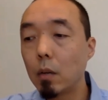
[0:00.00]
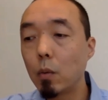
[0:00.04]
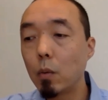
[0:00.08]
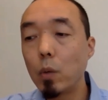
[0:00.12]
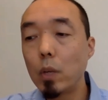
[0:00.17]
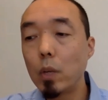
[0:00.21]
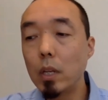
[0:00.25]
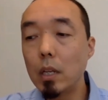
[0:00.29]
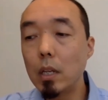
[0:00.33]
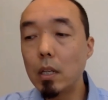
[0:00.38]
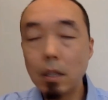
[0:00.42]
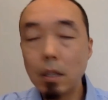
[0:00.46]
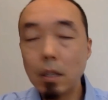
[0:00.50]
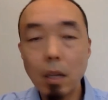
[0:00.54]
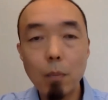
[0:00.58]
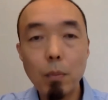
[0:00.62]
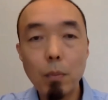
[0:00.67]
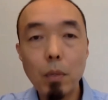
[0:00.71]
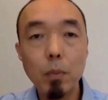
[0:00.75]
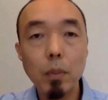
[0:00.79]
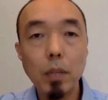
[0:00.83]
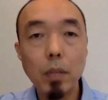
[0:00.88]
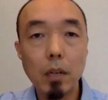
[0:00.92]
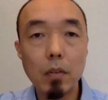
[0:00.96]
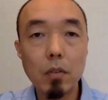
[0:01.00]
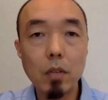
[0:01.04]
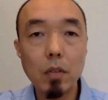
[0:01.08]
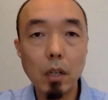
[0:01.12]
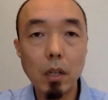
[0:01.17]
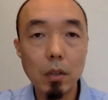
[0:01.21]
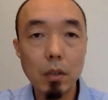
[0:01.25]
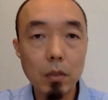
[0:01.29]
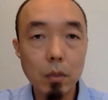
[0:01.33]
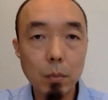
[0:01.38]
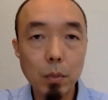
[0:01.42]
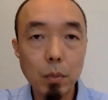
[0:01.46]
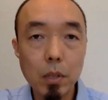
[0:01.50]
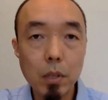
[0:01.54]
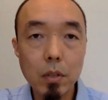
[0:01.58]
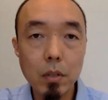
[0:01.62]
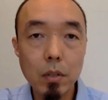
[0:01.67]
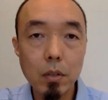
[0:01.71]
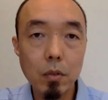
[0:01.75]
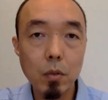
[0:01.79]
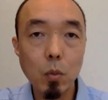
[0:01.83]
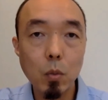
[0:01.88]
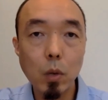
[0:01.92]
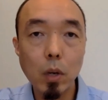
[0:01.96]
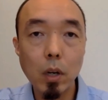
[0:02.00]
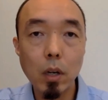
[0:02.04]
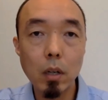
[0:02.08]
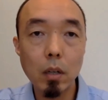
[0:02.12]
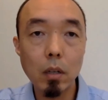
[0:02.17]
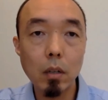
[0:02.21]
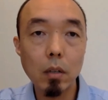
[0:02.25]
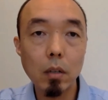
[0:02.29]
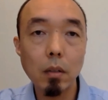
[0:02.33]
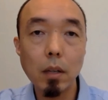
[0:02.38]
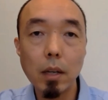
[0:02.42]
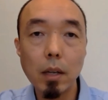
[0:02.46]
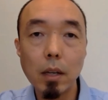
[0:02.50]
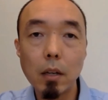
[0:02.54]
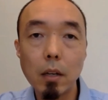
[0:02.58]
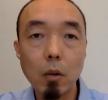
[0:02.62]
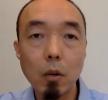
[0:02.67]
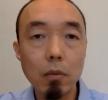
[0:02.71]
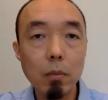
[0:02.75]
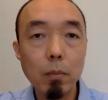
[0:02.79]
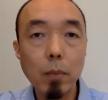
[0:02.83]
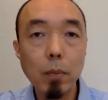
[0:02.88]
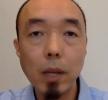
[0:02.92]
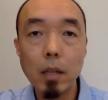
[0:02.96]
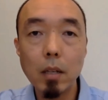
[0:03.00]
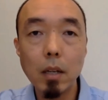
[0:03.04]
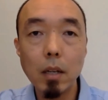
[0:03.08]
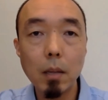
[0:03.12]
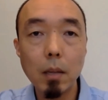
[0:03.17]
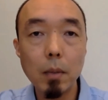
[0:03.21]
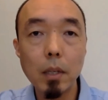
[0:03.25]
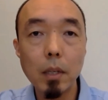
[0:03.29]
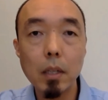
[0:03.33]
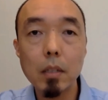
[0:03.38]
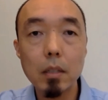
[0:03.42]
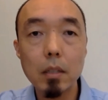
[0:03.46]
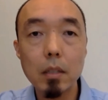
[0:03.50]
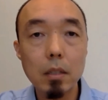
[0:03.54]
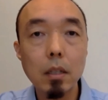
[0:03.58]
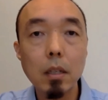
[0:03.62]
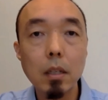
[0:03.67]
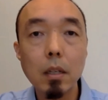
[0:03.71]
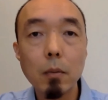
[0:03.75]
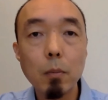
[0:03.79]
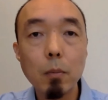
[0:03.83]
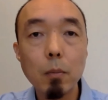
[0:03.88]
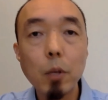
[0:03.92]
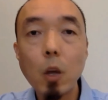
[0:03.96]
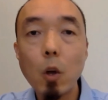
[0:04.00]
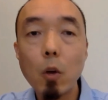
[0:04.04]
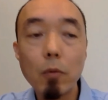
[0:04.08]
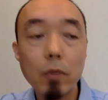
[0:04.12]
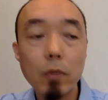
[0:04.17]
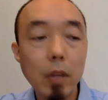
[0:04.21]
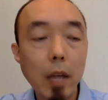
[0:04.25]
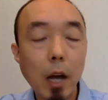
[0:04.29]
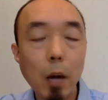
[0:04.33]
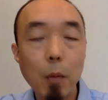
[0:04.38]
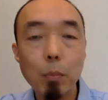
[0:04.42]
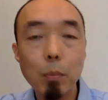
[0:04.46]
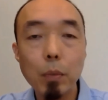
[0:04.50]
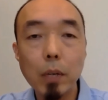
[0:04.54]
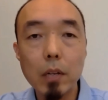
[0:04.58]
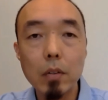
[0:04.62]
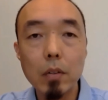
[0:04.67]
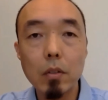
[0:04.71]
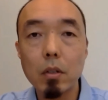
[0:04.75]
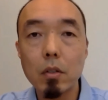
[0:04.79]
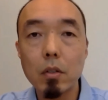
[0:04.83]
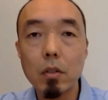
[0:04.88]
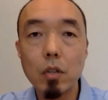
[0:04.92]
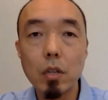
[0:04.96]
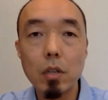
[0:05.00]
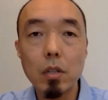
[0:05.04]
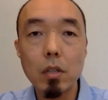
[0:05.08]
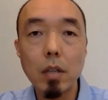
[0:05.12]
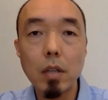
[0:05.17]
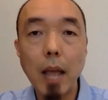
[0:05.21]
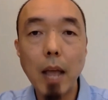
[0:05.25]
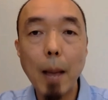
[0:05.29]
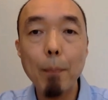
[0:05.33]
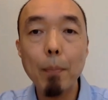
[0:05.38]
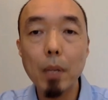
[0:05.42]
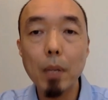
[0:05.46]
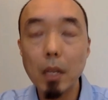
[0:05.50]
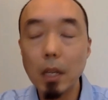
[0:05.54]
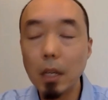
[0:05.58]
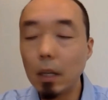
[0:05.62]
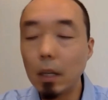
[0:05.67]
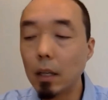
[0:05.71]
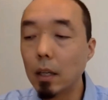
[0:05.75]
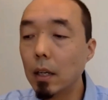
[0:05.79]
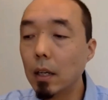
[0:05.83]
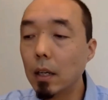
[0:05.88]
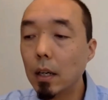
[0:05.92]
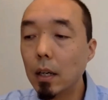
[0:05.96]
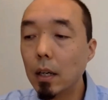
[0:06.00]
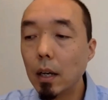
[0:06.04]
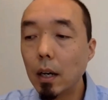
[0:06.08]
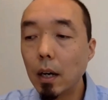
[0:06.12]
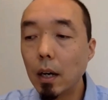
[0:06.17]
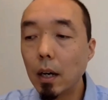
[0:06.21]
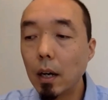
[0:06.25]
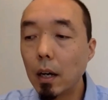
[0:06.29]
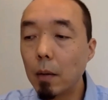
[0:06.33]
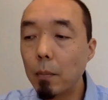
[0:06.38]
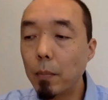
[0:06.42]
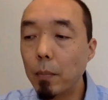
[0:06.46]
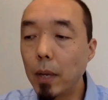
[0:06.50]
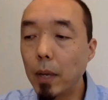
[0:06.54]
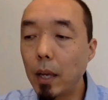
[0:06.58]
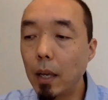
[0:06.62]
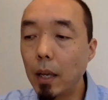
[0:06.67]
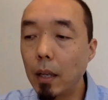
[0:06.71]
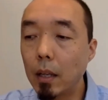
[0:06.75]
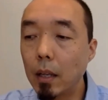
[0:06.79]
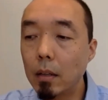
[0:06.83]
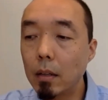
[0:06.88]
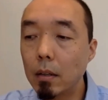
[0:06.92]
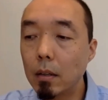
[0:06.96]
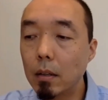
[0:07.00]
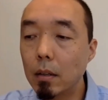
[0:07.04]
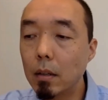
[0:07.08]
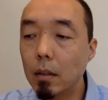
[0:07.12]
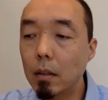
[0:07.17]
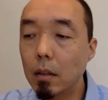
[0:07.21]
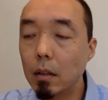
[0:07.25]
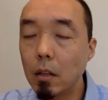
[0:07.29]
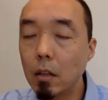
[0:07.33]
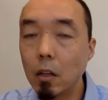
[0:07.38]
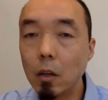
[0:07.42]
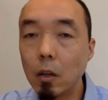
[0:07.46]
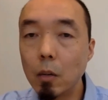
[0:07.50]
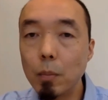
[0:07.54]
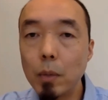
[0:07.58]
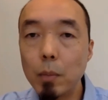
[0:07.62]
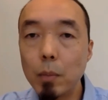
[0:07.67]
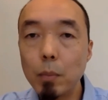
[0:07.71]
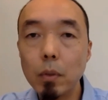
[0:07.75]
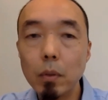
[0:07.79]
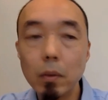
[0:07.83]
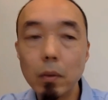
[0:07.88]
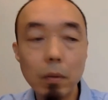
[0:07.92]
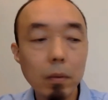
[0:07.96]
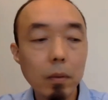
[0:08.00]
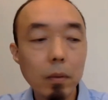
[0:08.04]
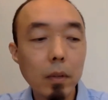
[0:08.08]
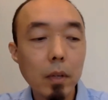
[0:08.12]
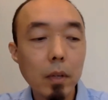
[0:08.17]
we need to get people out of jails and prisons where like COVID outbreaks are just happening. And, you know, people,